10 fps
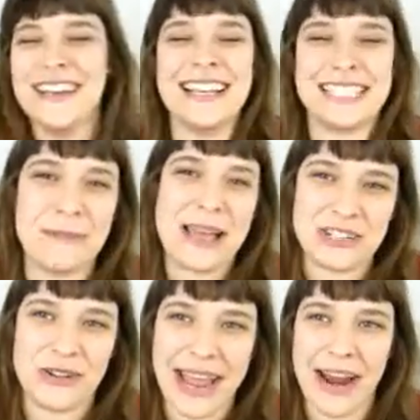a
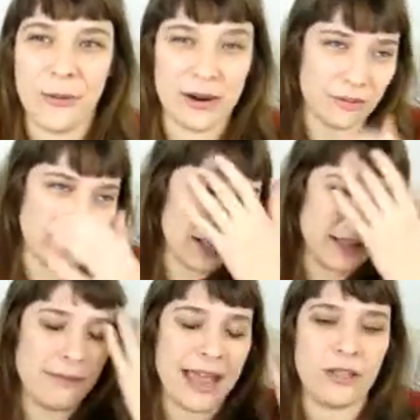special hair would have
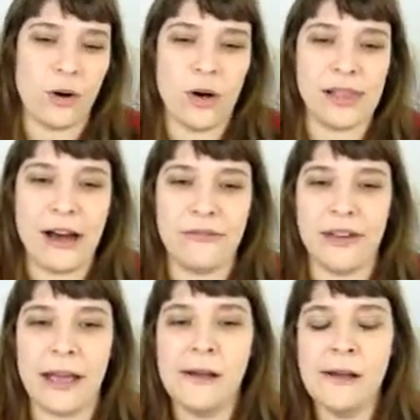really made the whole
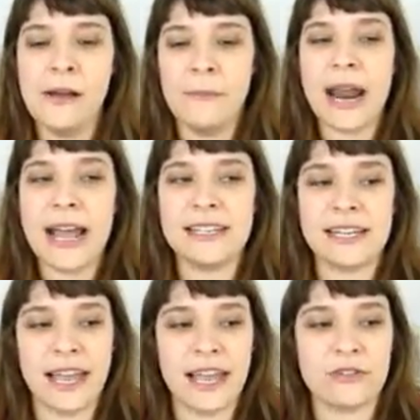outfit. But I did
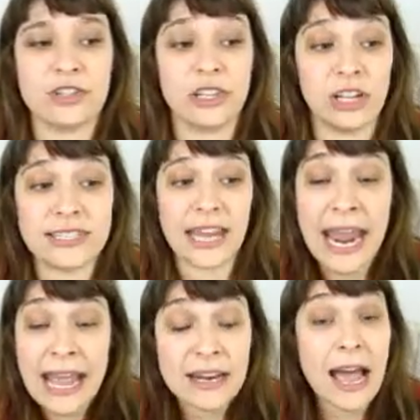like how she looked.
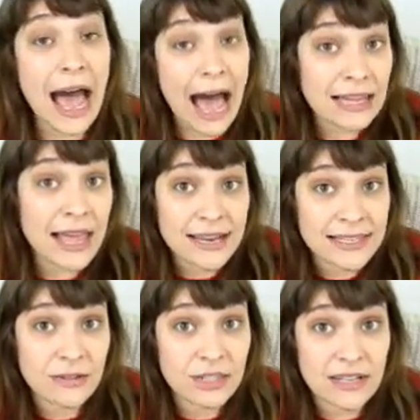And I liked
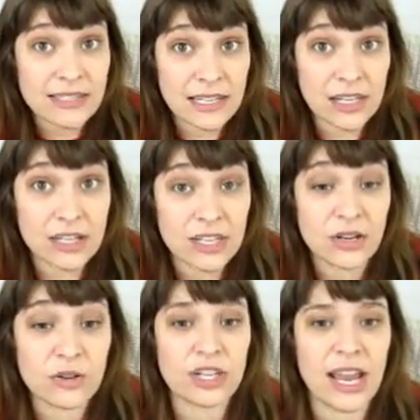how Chelsea looked
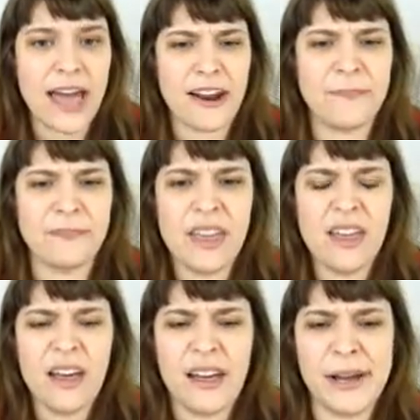too. She had um
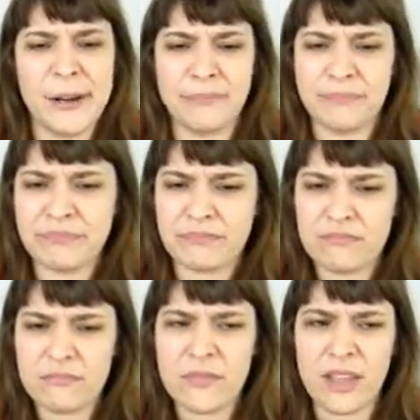um,
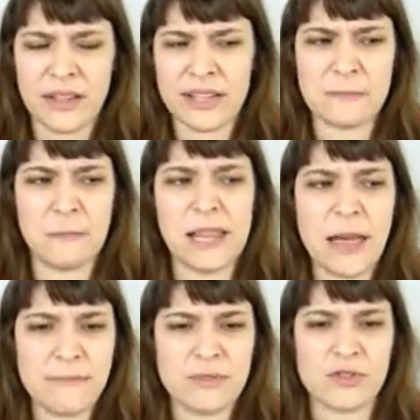this
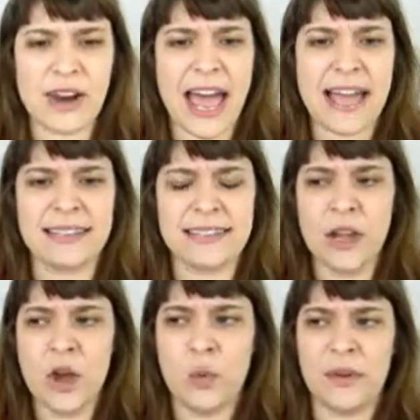plum
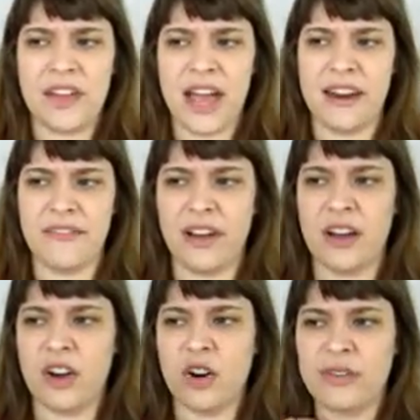dress with kind of
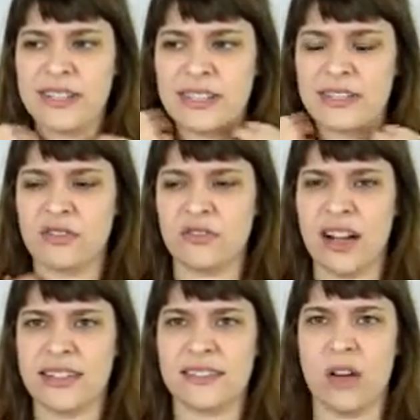a
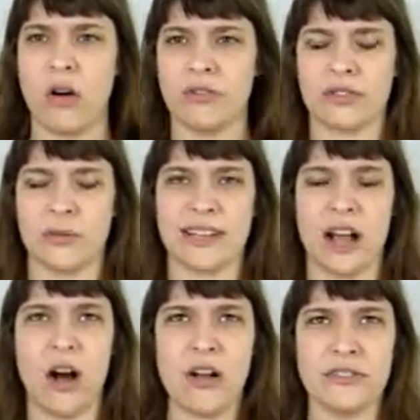crisscross halter. It was like a
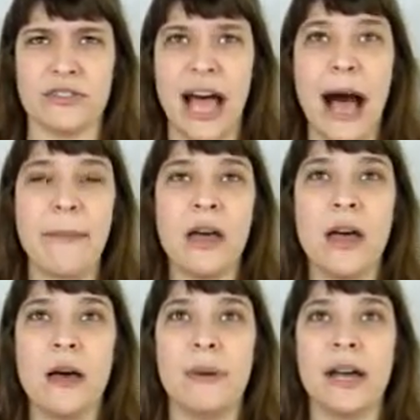halter top,
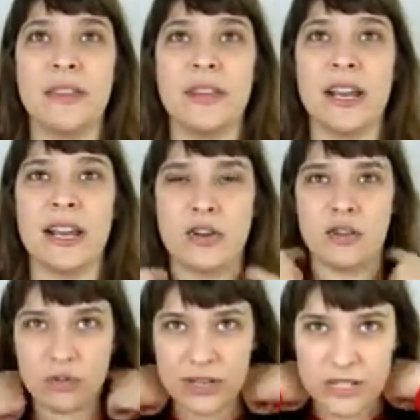but then it
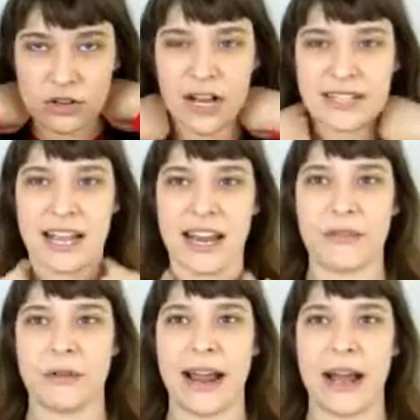crisscrossed kind of
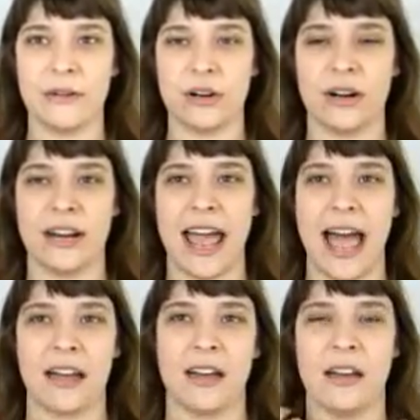around her
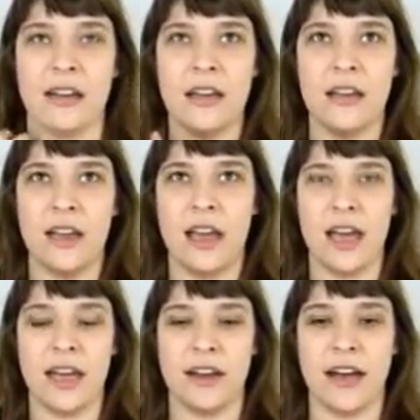neck.
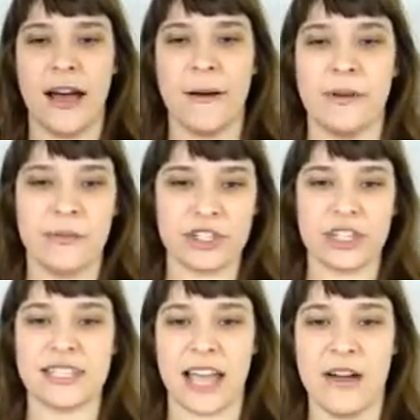And um, it was
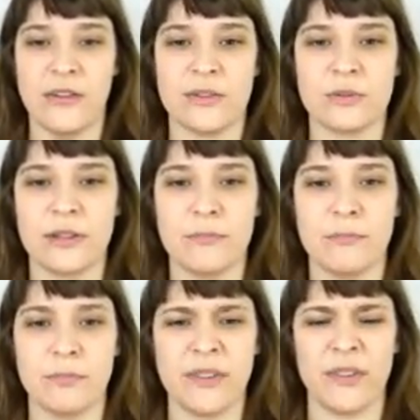just, I don't know, it was really
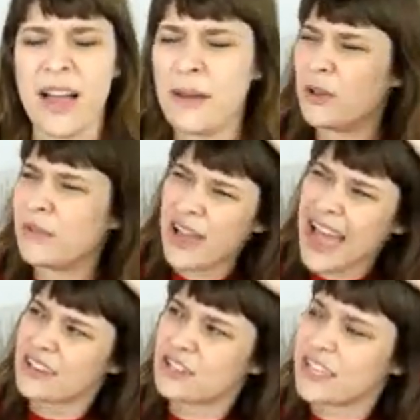beautiful. Beautiful.
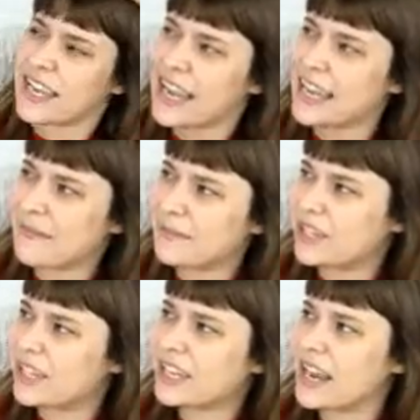Actually, I kept
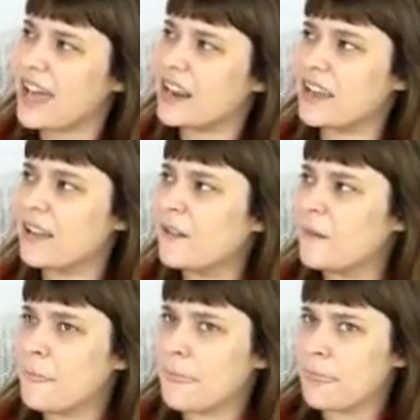looking at it
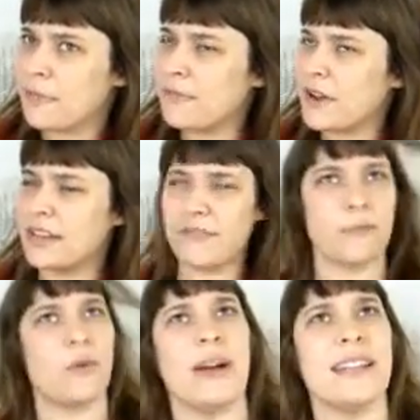at
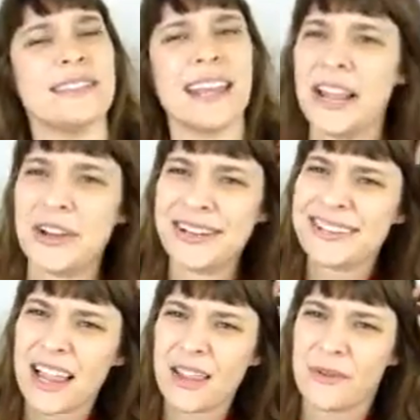different points, and I couldn't
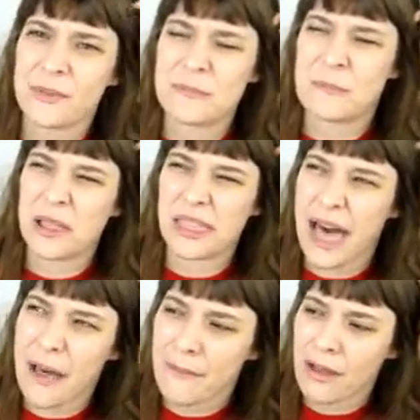tell if it was plum